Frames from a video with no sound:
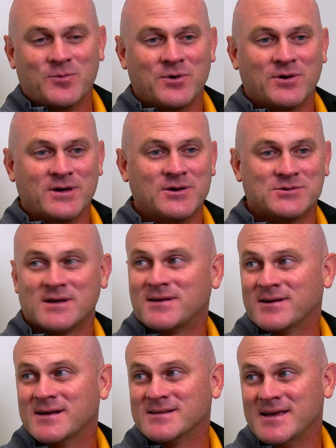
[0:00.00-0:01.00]
Well, he goes out there
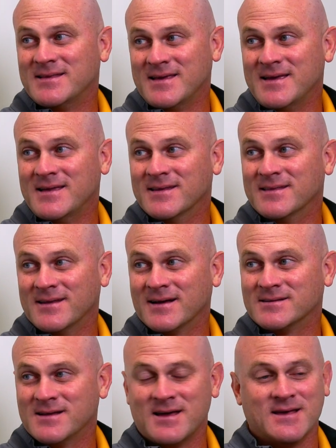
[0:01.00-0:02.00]
and has 18 the
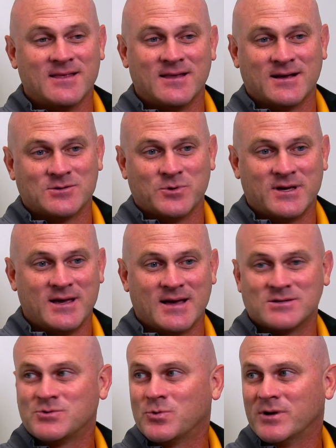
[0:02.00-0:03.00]
next day, then the next week he
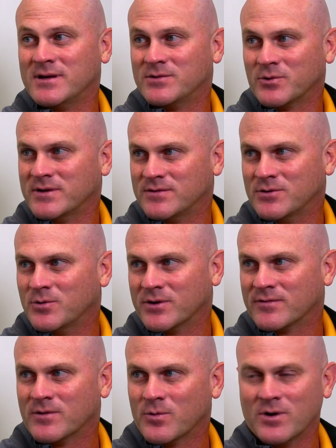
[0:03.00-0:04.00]
has 20, 22,
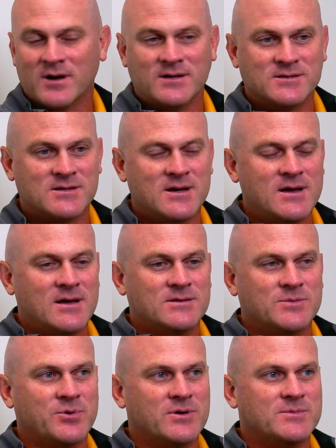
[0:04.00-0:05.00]
whatever it was,
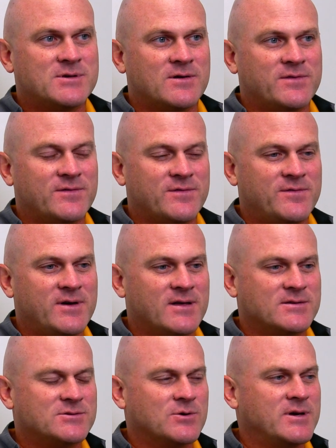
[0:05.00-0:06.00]
to put himself at
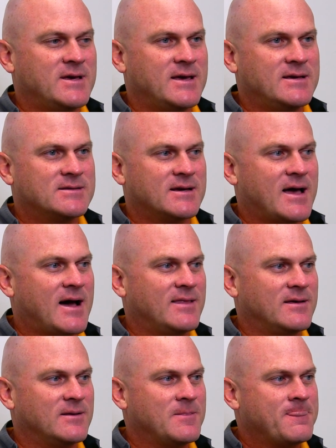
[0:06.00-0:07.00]
fifth. So he's a guy
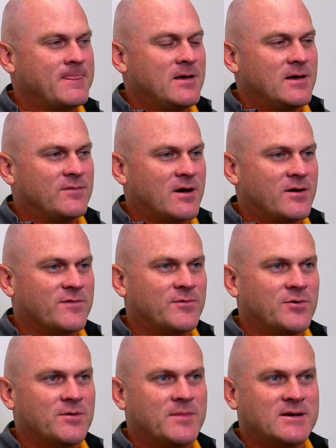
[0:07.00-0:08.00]
that if Connor
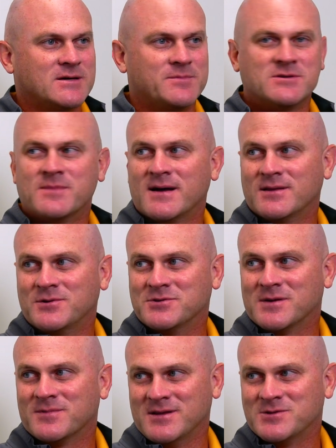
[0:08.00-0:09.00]
Fordham makes up his mind to do
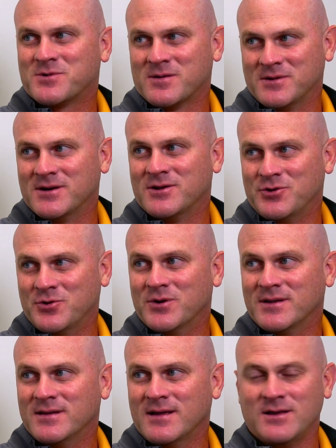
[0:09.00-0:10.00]
something, he's probably going to do
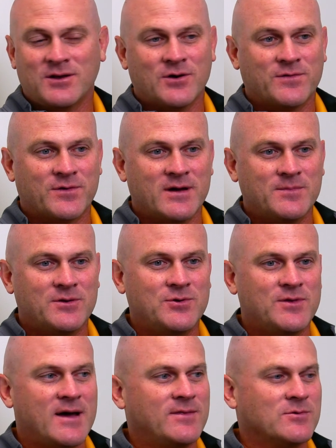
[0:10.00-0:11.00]
it. And, you know, for him to
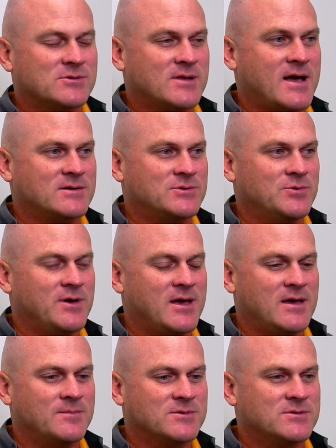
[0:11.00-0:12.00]
do that in those last two
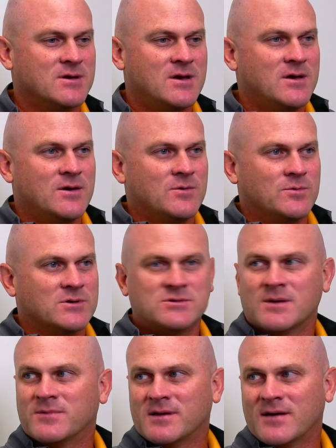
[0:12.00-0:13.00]
games was
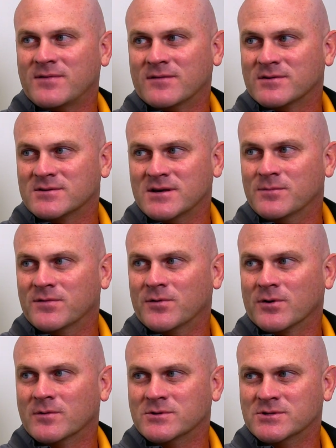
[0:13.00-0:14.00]
something I've never seen
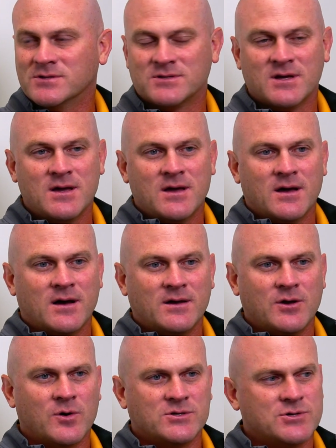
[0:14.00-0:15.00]
before. It was just,
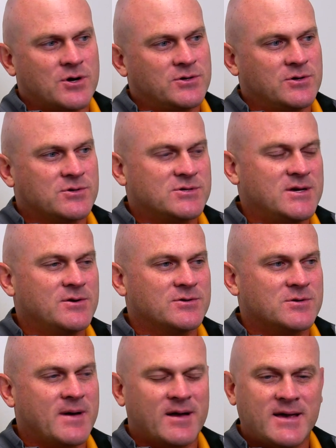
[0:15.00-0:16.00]
you always talk to your
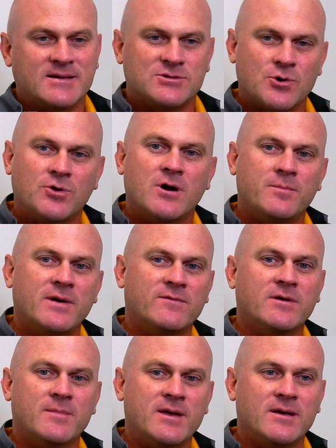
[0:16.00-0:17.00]
seniors about, hey, soak up
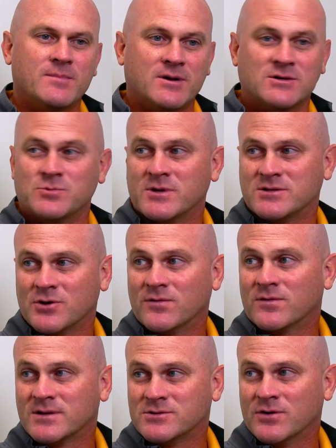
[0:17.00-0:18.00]
every minute because when it's
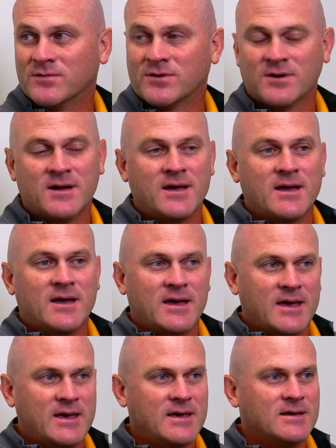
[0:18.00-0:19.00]
over, it's over.
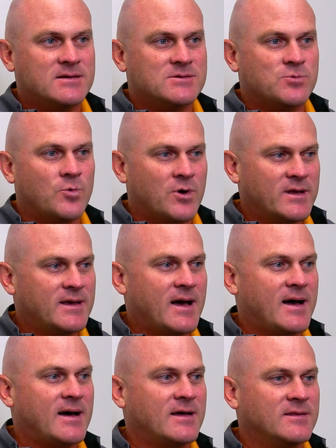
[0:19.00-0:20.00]
He is one
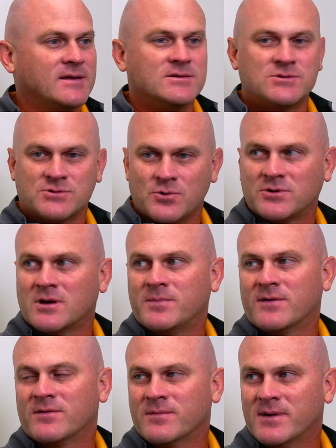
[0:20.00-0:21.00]
guy that soaked up
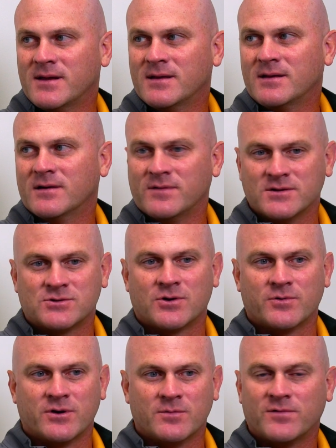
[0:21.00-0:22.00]
every minute of his
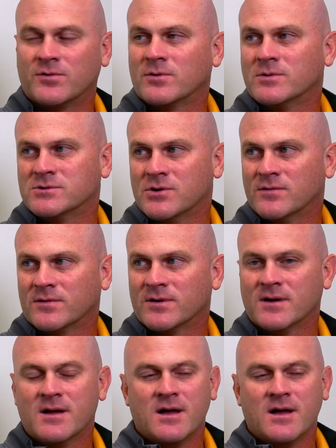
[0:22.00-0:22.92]
career before it was over.